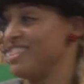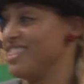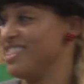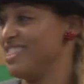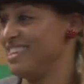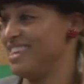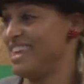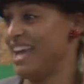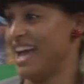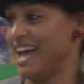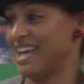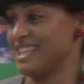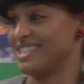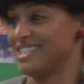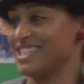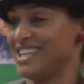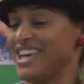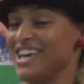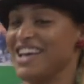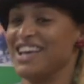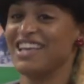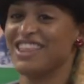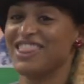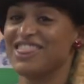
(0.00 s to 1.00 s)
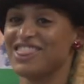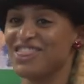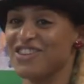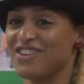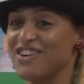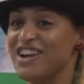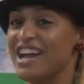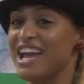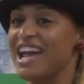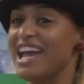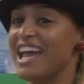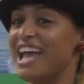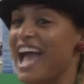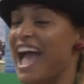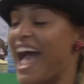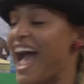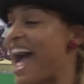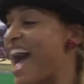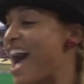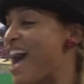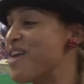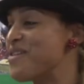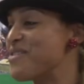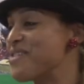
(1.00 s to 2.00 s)
Yes, three
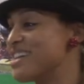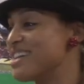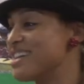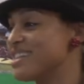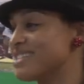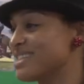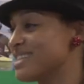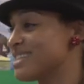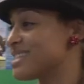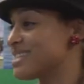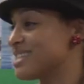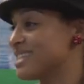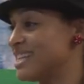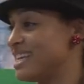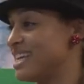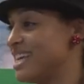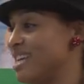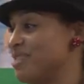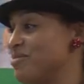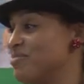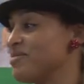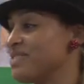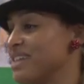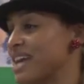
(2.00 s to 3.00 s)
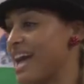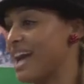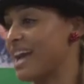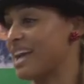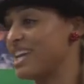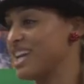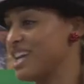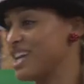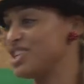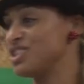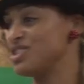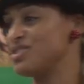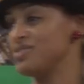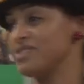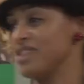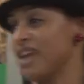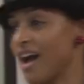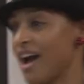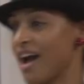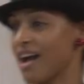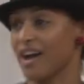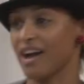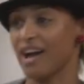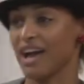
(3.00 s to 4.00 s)
hours of sleep. I kid you not,